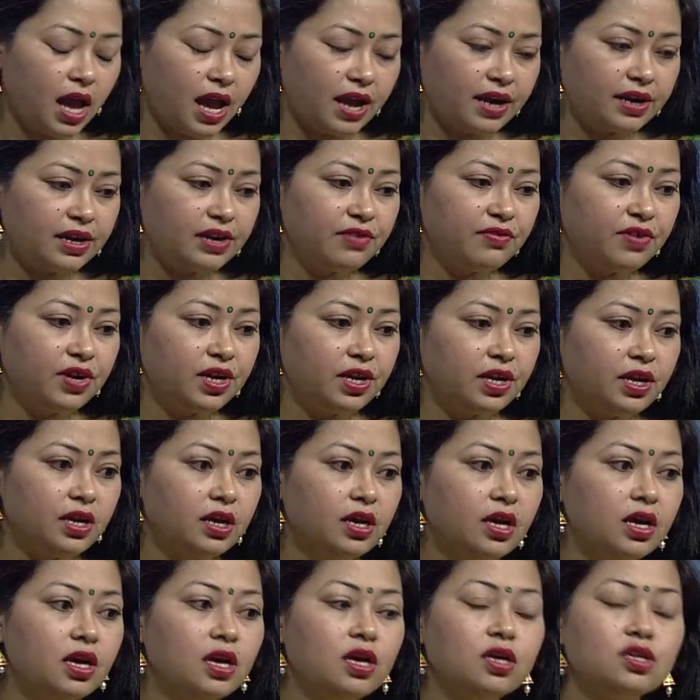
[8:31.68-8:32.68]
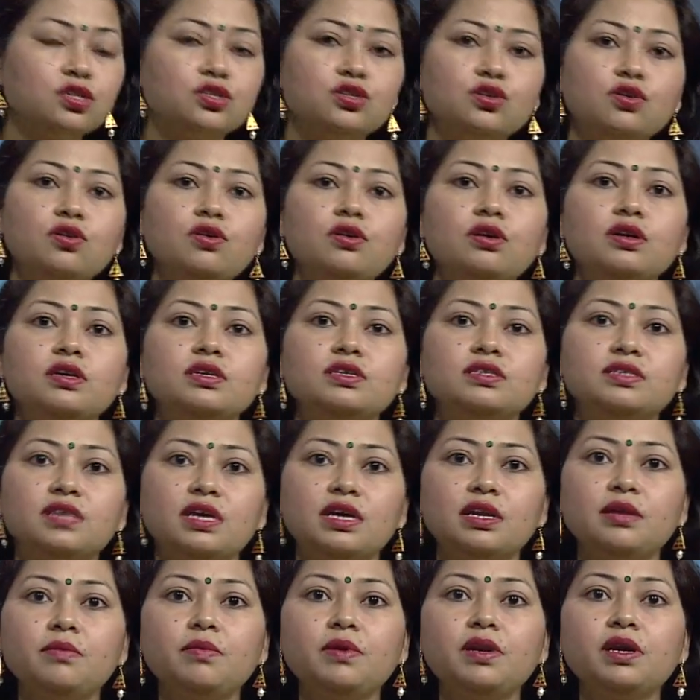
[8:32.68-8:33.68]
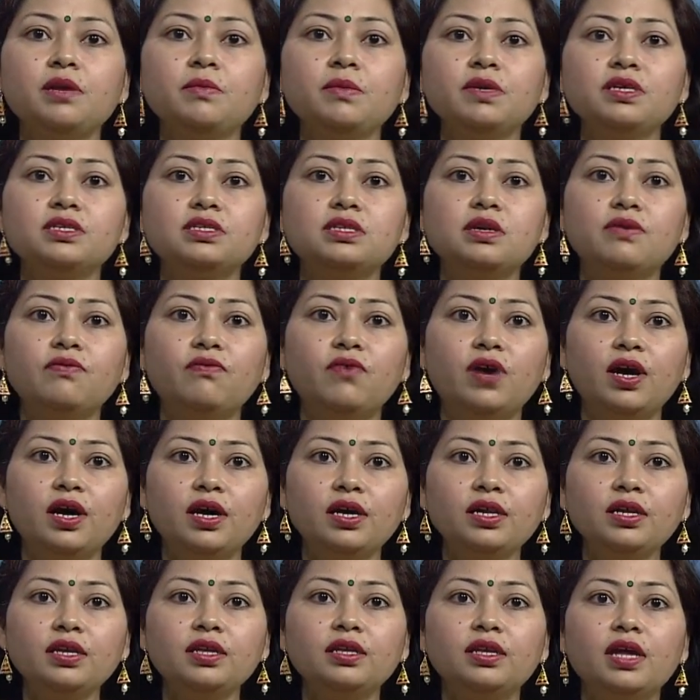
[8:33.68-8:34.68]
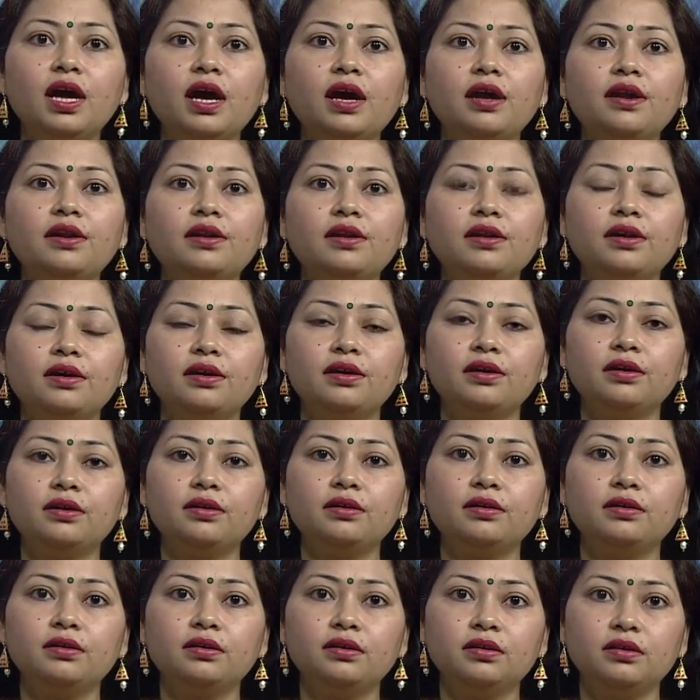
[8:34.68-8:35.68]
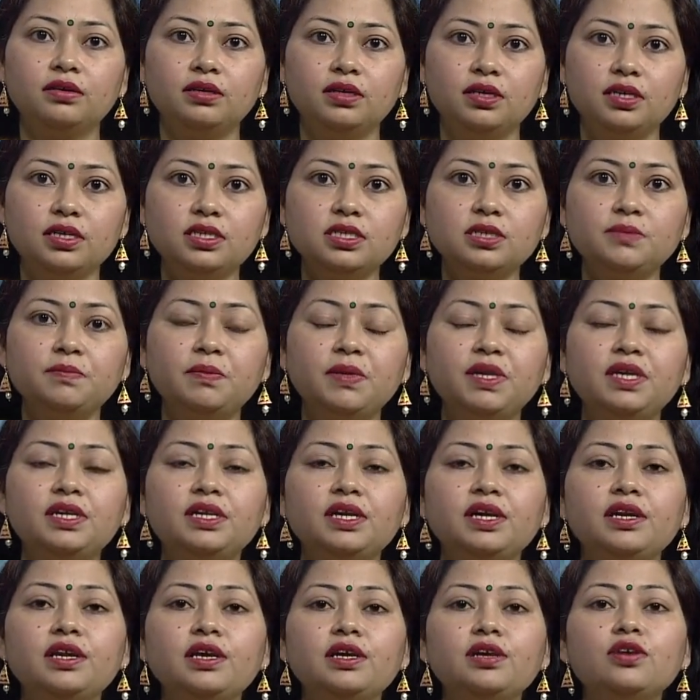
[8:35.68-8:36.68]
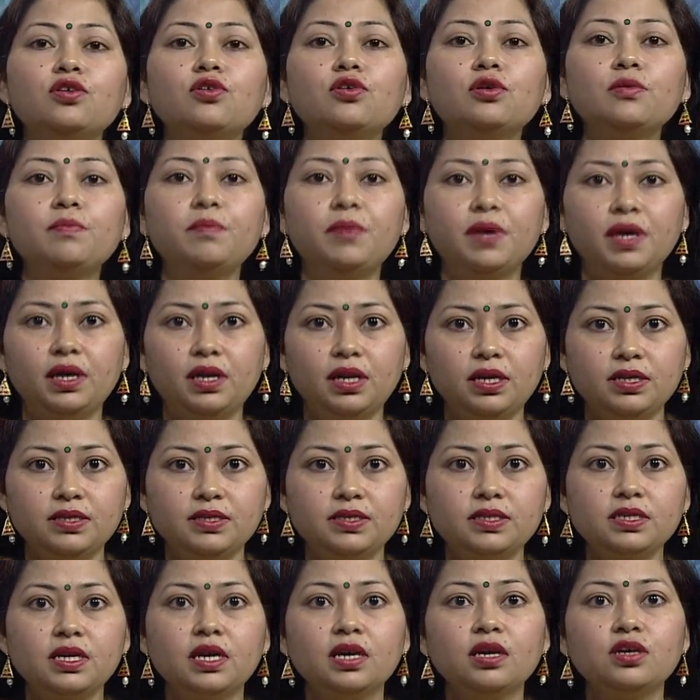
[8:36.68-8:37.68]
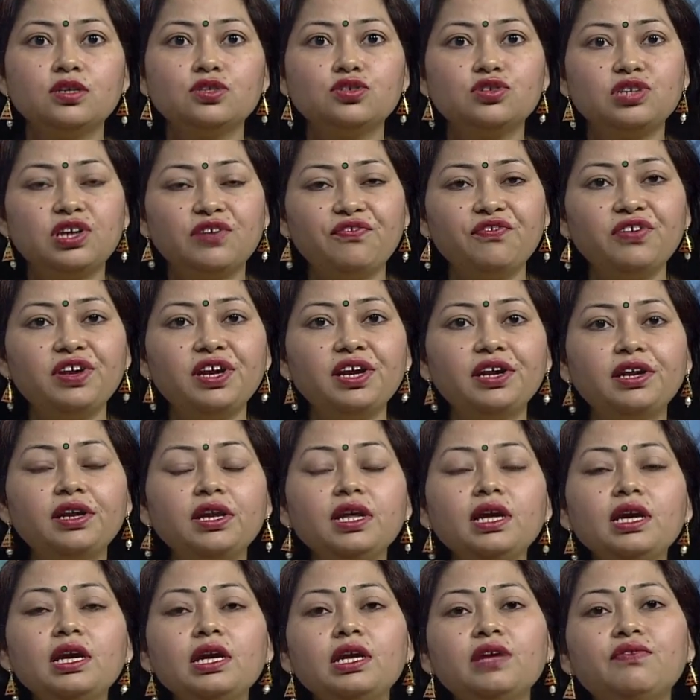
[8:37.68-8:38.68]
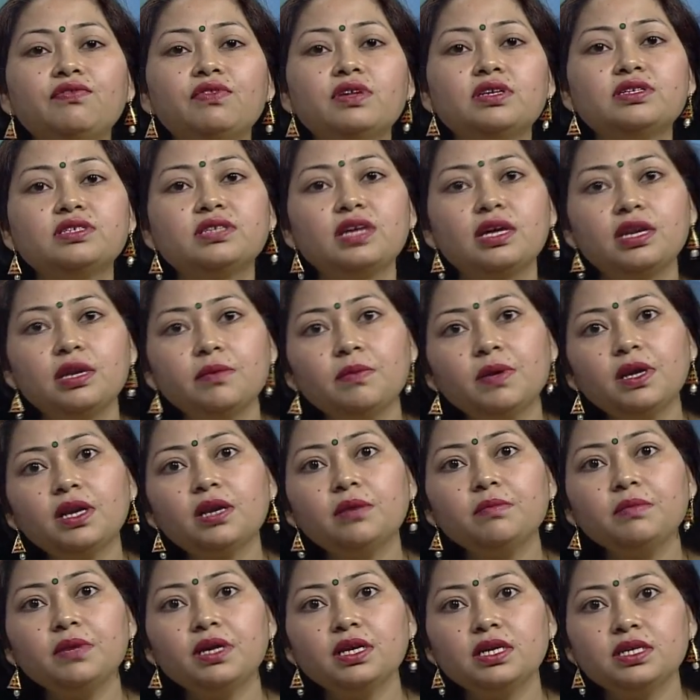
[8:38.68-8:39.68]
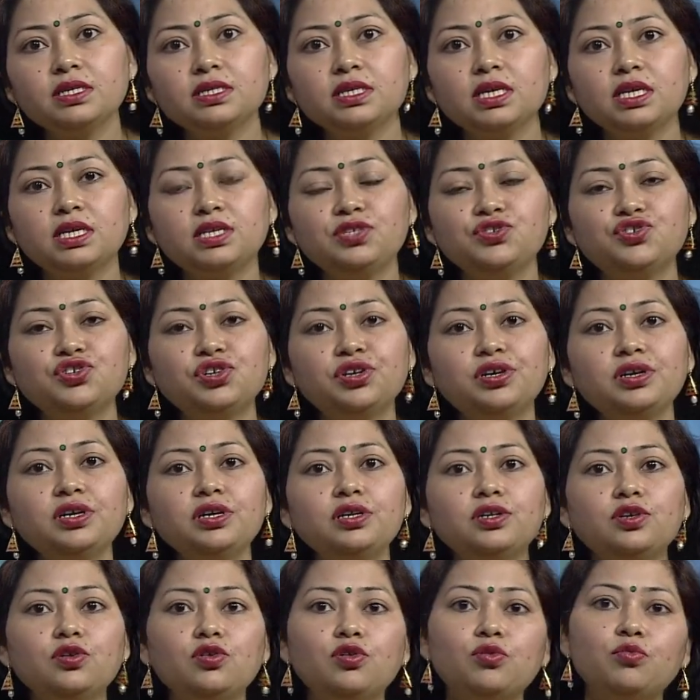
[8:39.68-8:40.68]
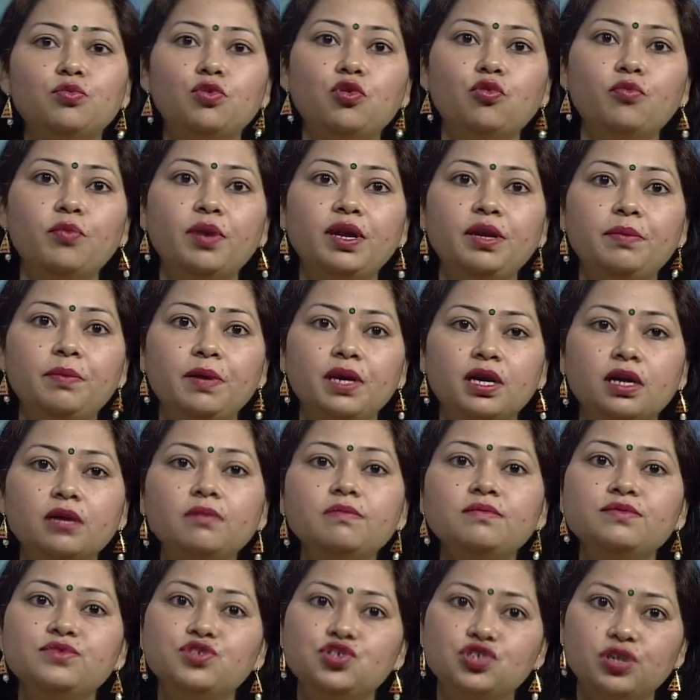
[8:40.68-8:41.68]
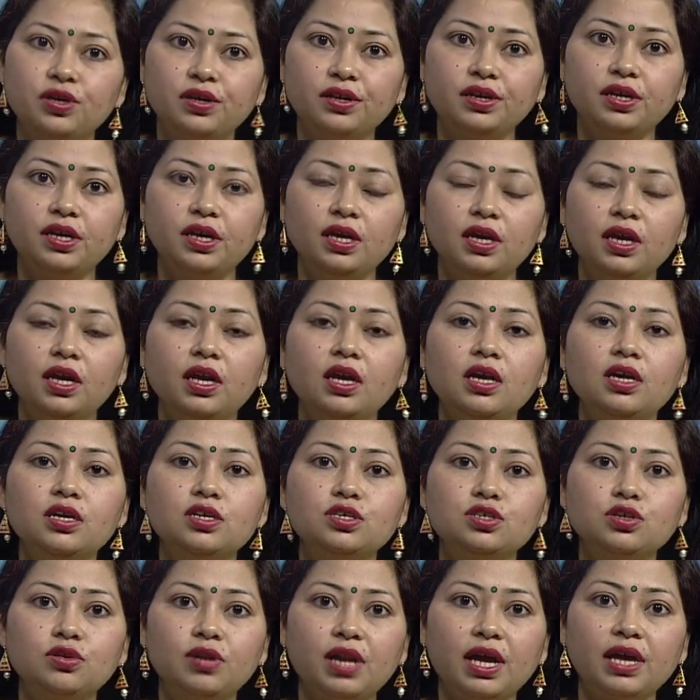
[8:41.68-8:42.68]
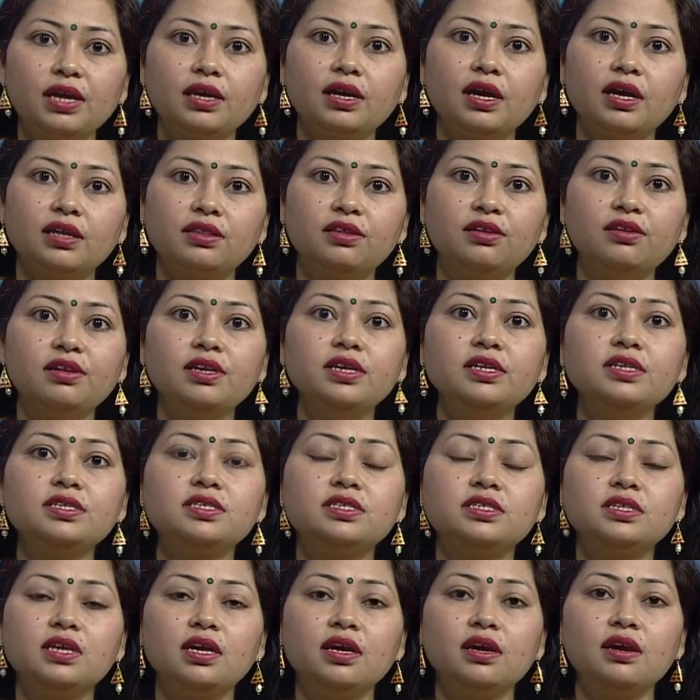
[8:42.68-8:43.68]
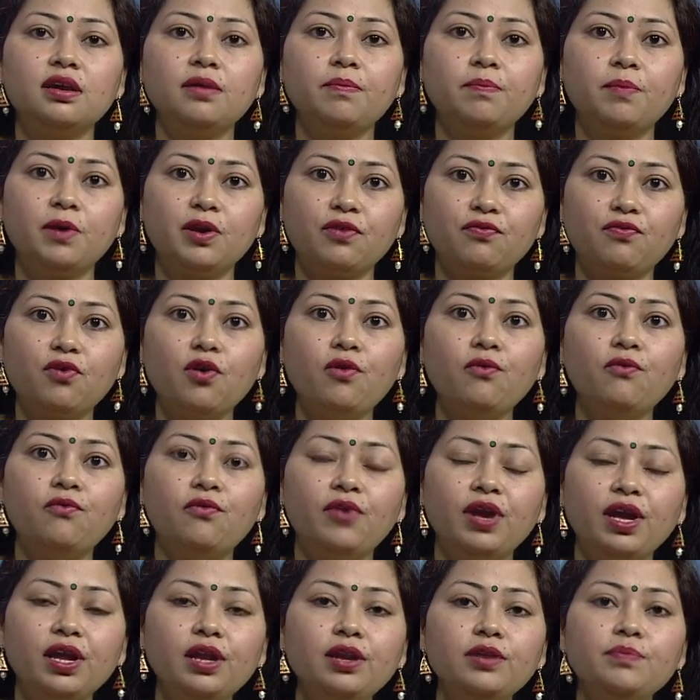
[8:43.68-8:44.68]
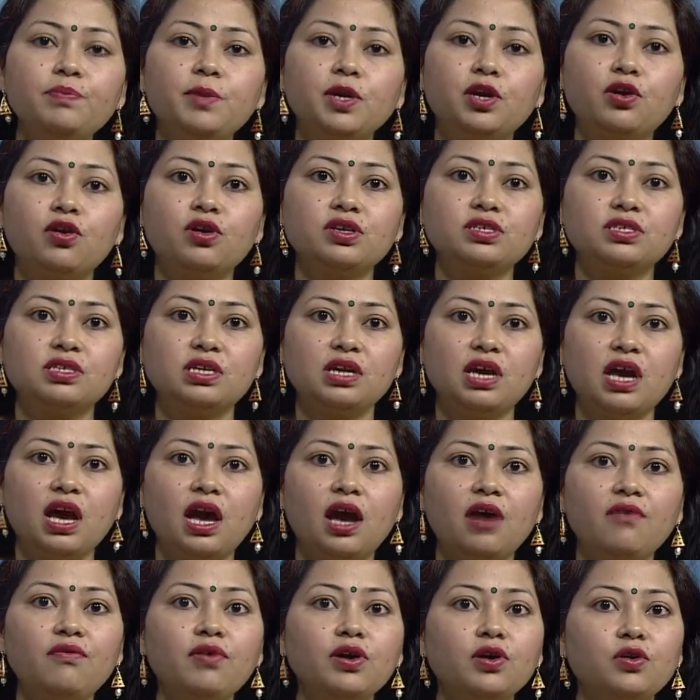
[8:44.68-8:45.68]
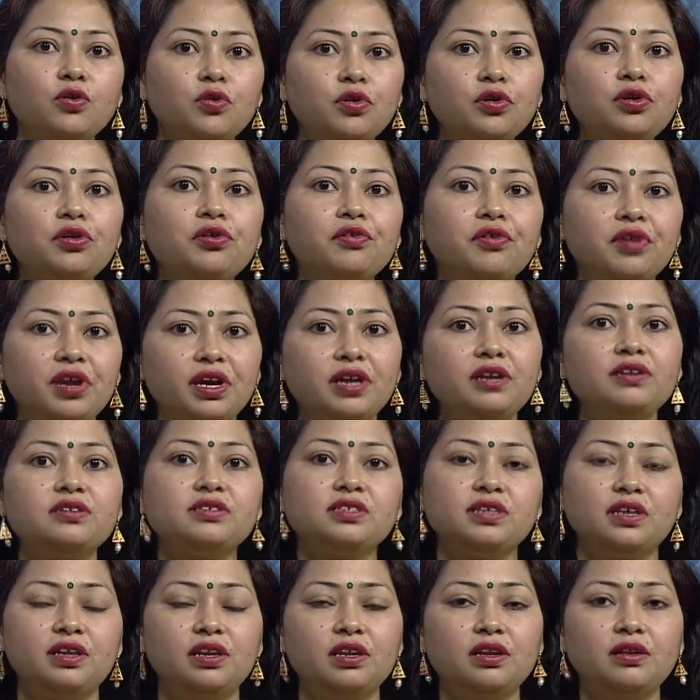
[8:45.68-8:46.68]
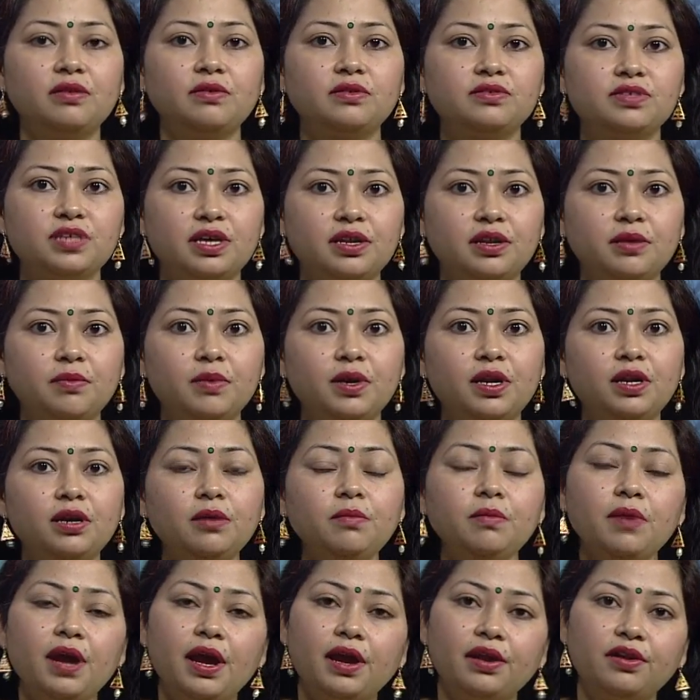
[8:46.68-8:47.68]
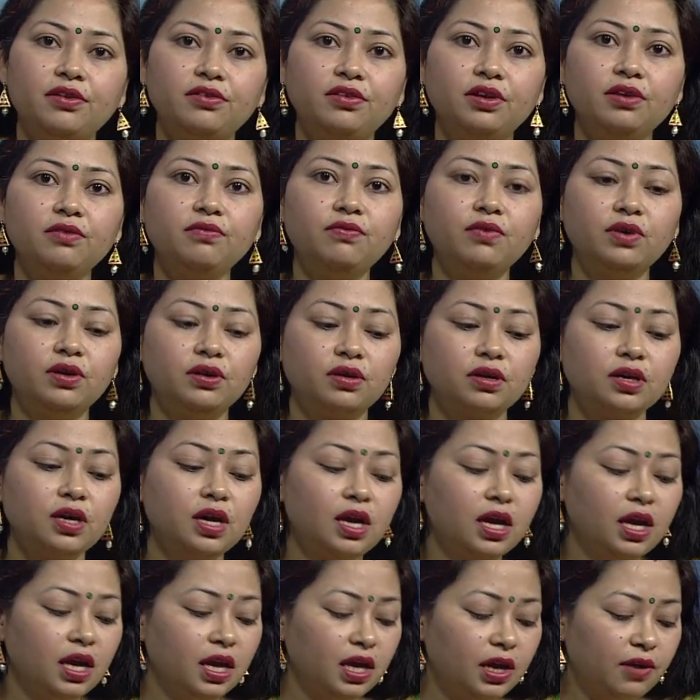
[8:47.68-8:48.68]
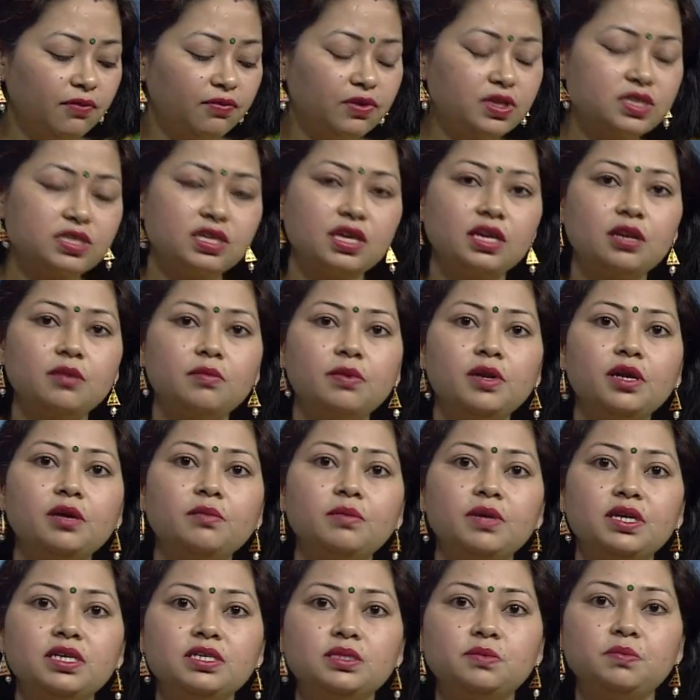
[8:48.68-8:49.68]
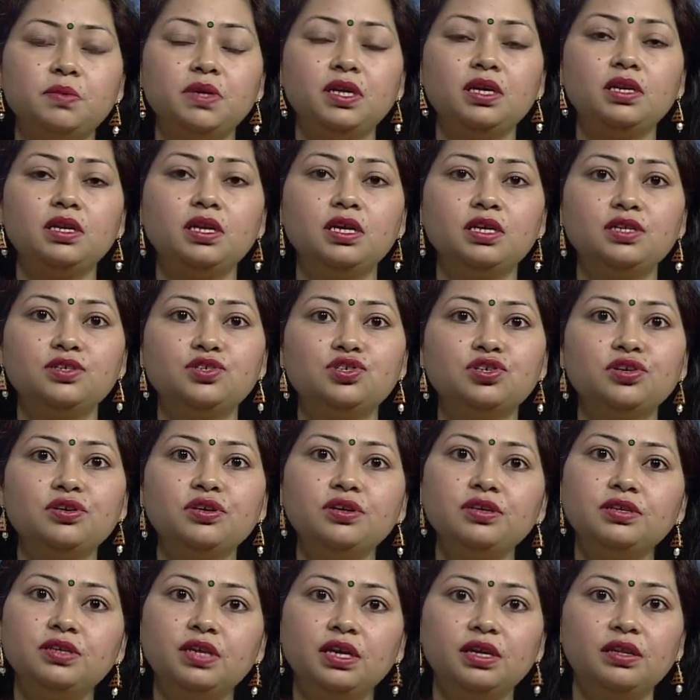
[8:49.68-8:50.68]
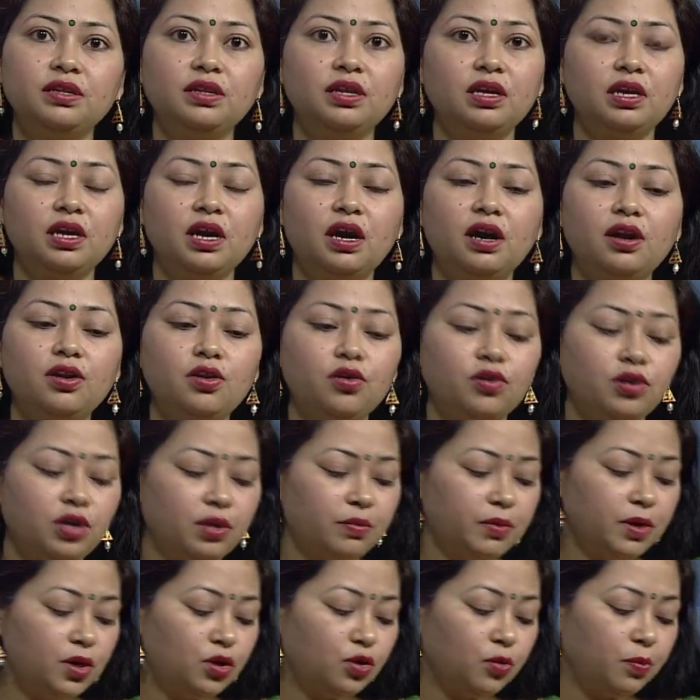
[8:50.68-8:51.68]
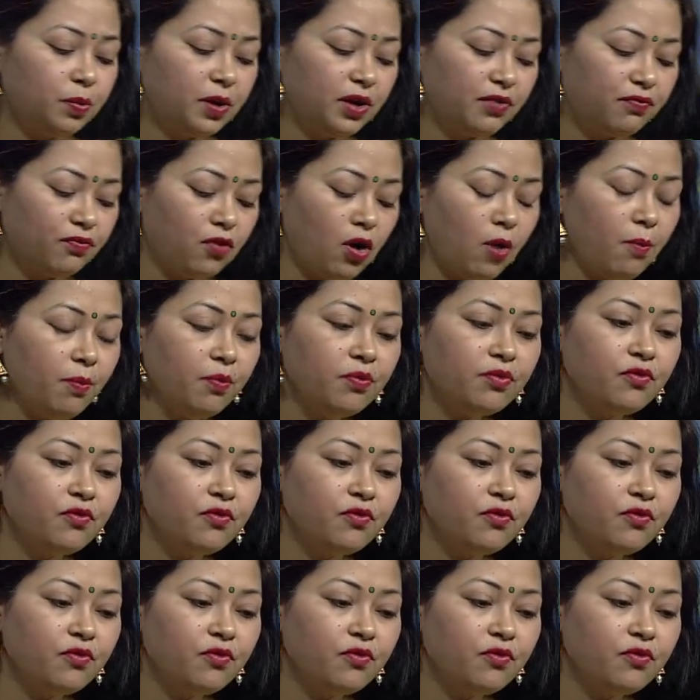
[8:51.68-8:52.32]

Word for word: activity. So, cerebellum is the one that uh, is maintaining your balance. So, definitely if the cerebellum is injured your movement become jerky. So, like athletes they perform well because they have a good trained cerebellum at their work. If the cerebellum is being injured then they are not able to perform